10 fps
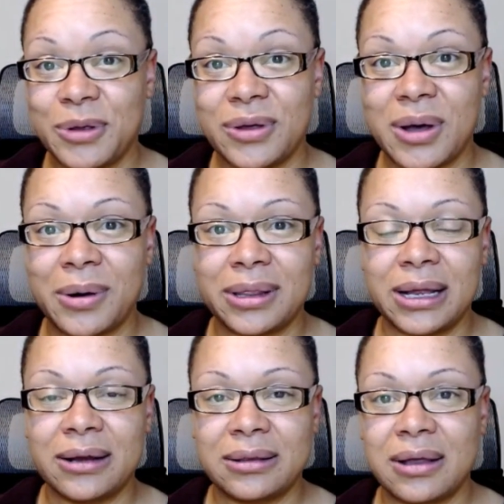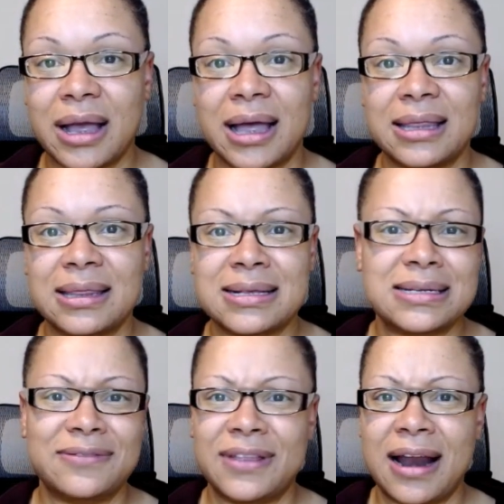You can go on there and look at the
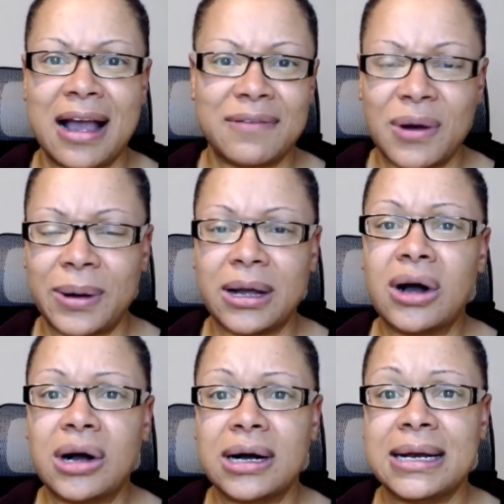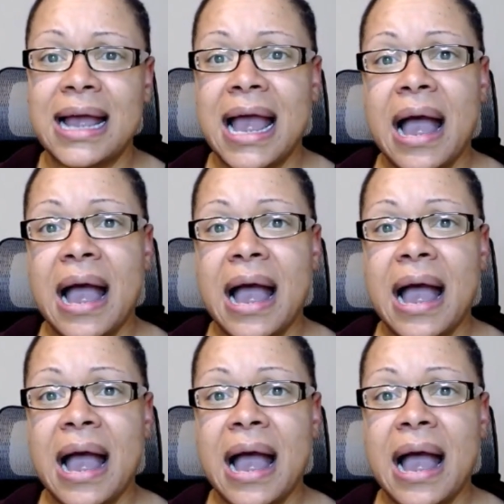stuff that I have going on.